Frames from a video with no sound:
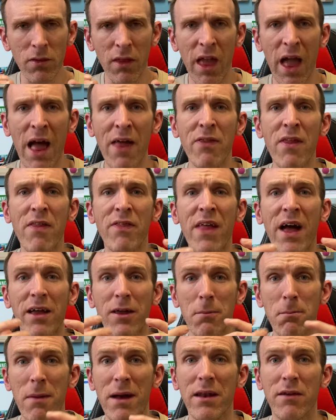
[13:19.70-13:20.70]
And then that
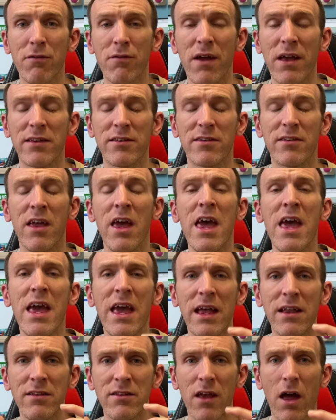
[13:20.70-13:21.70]
can manifest
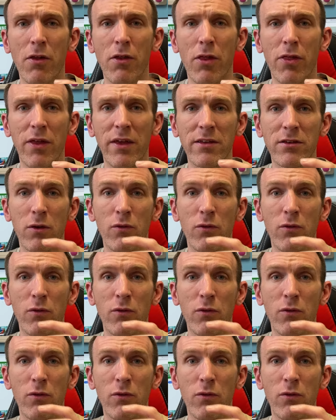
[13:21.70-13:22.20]
into other things.